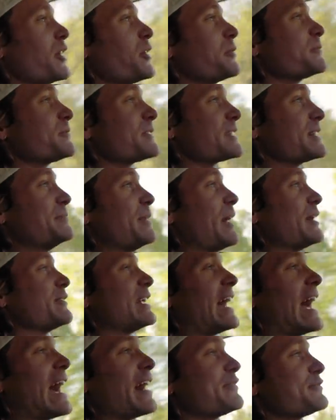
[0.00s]
hopefully about
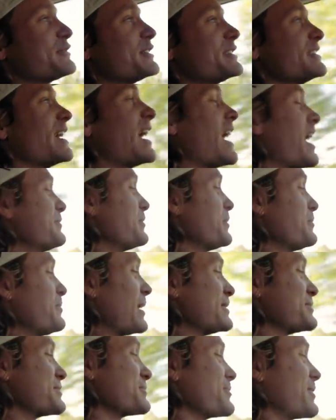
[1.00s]
half the time I'm
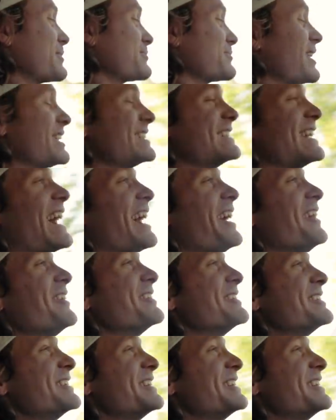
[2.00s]
about to run right now.